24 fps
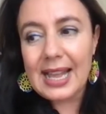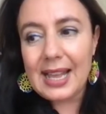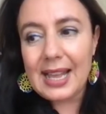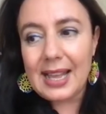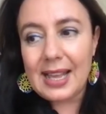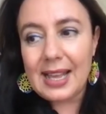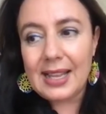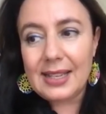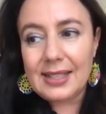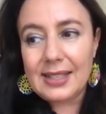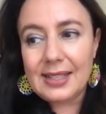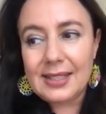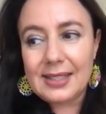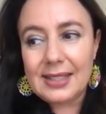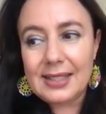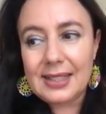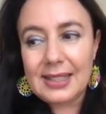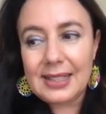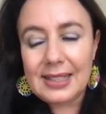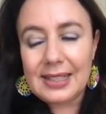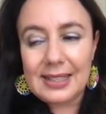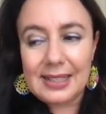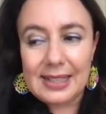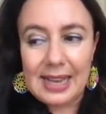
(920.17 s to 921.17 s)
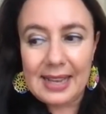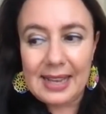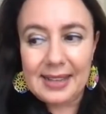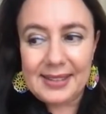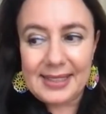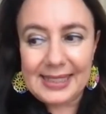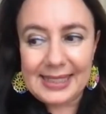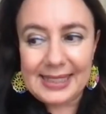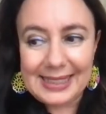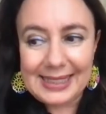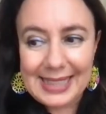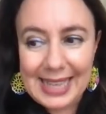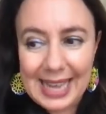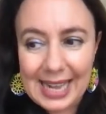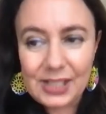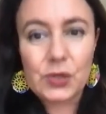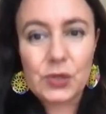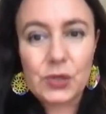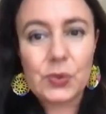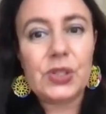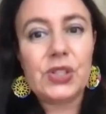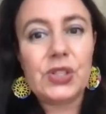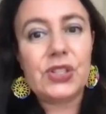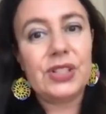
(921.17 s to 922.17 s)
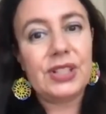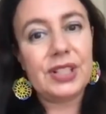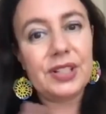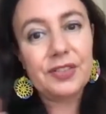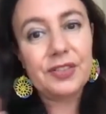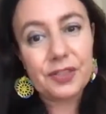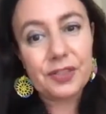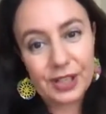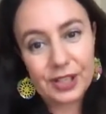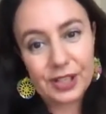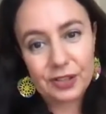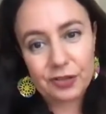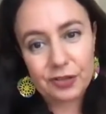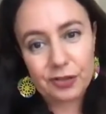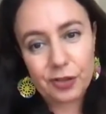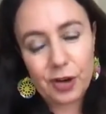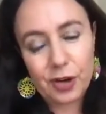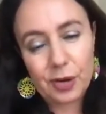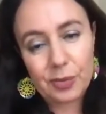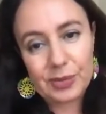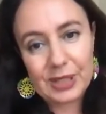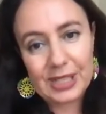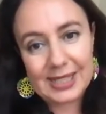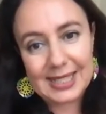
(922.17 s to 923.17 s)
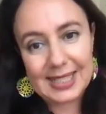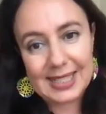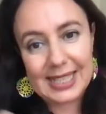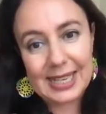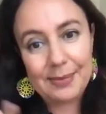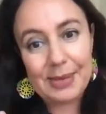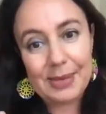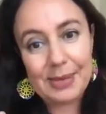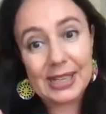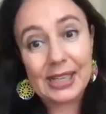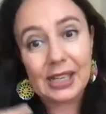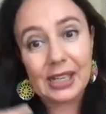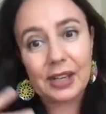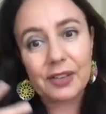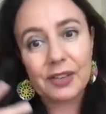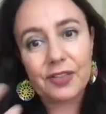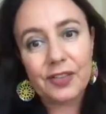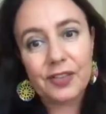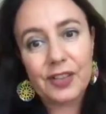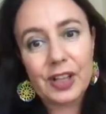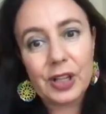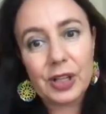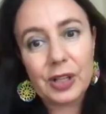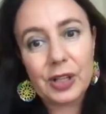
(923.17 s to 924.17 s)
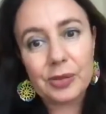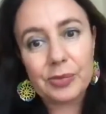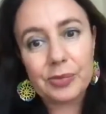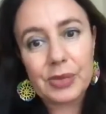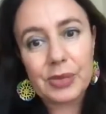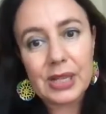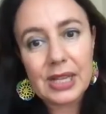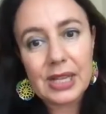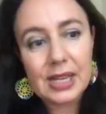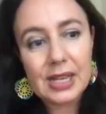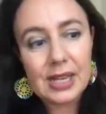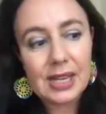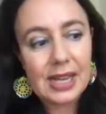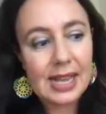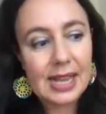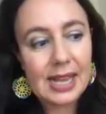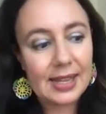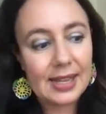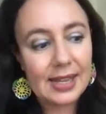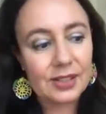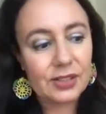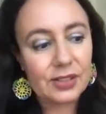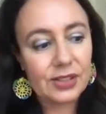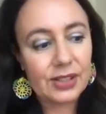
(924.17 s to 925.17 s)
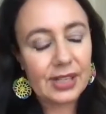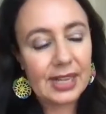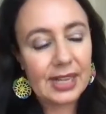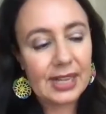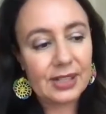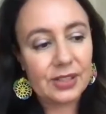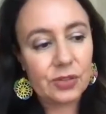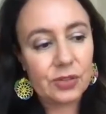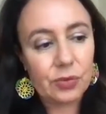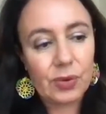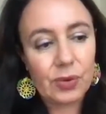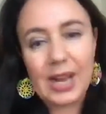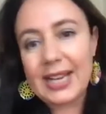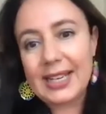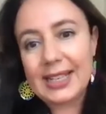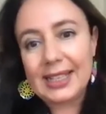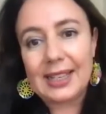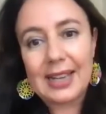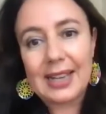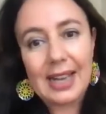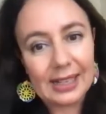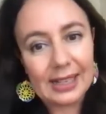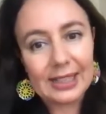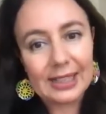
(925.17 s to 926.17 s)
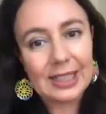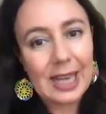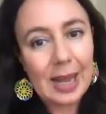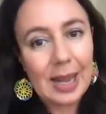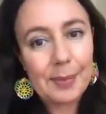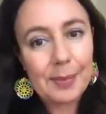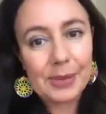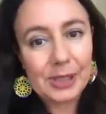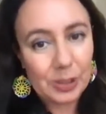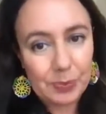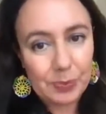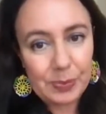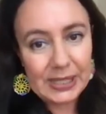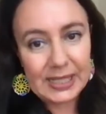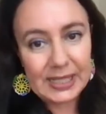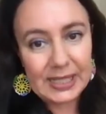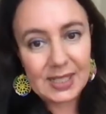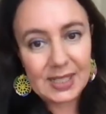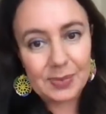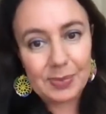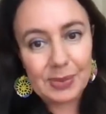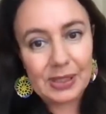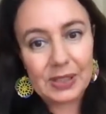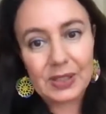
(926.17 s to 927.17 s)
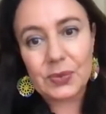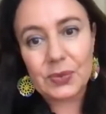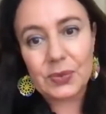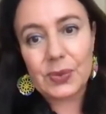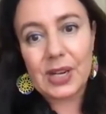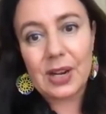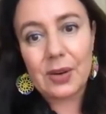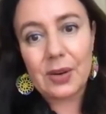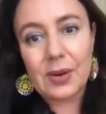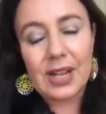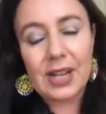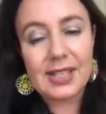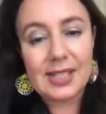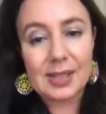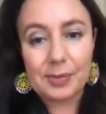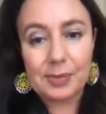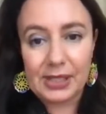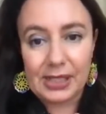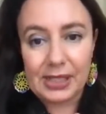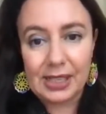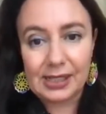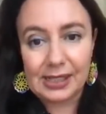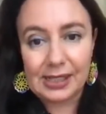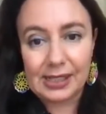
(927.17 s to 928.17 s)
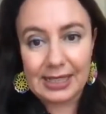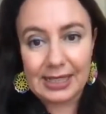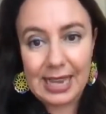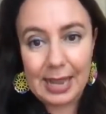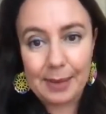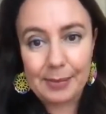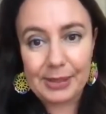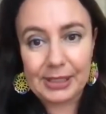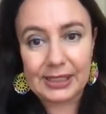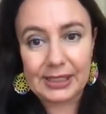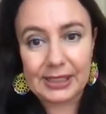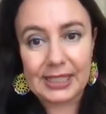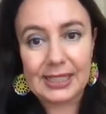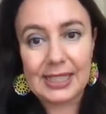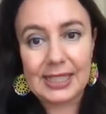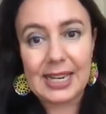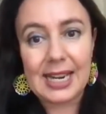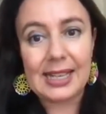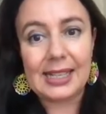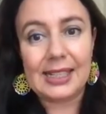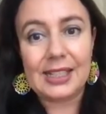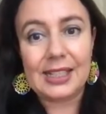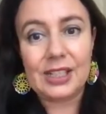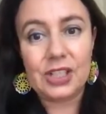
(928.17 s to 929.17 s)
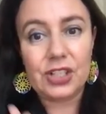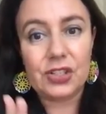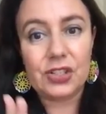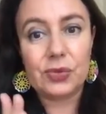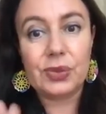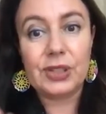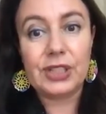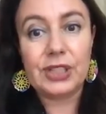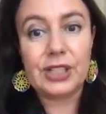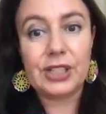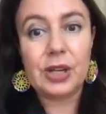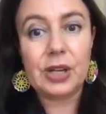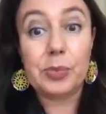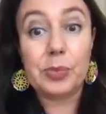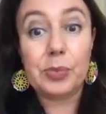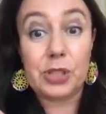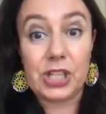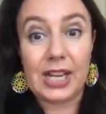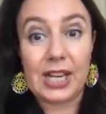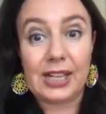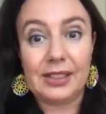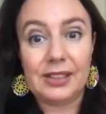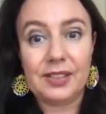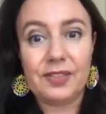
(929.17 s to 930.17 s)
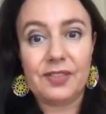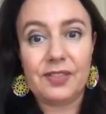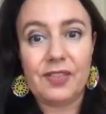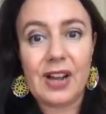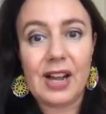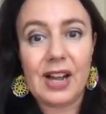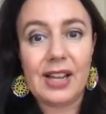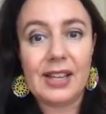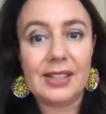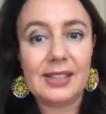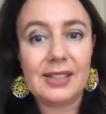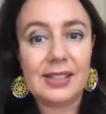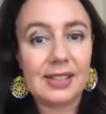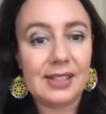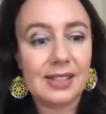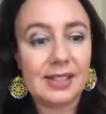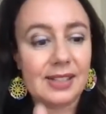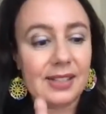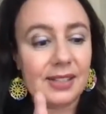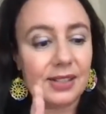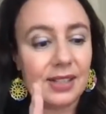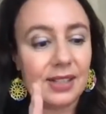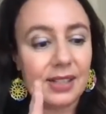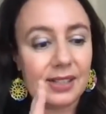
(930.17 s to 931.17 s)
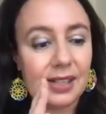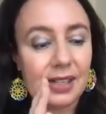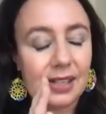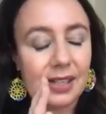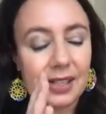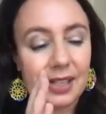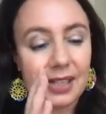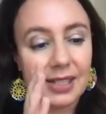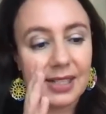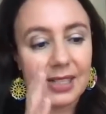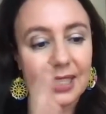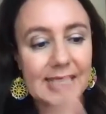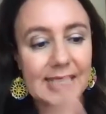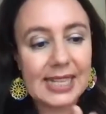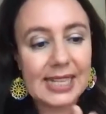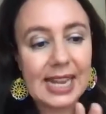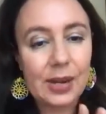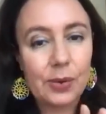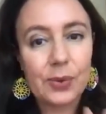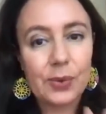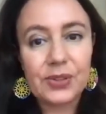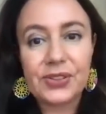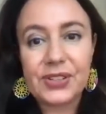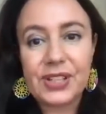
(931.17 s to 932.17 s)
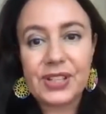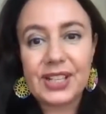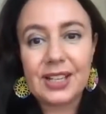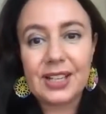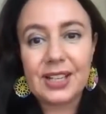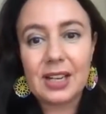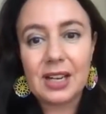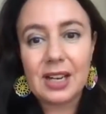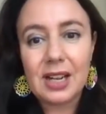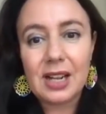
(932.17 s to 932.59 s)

And I think that's what's different from, let's say, making a film and writing an academic piece, because when I write something academically, then I can just really objectify it and stay within